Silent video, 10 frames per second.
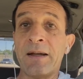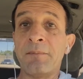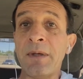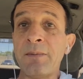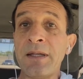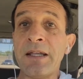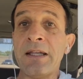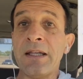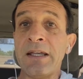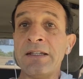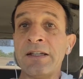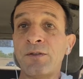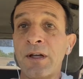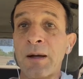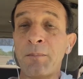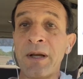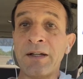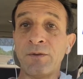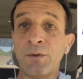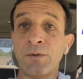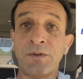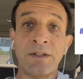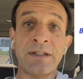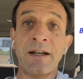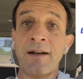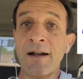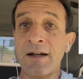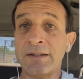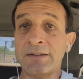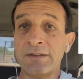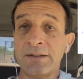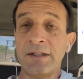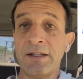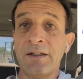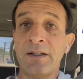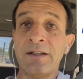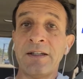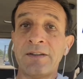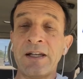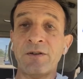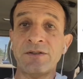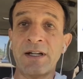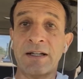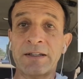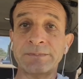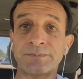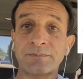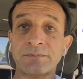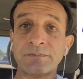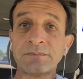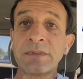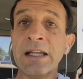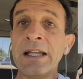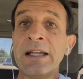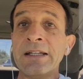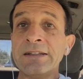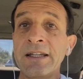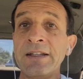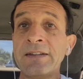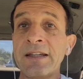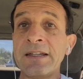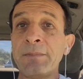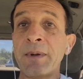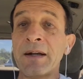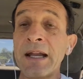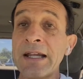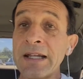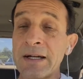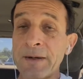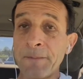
Maybe in the solar plexus, in the heart, in the second chakra. There is a deeper layer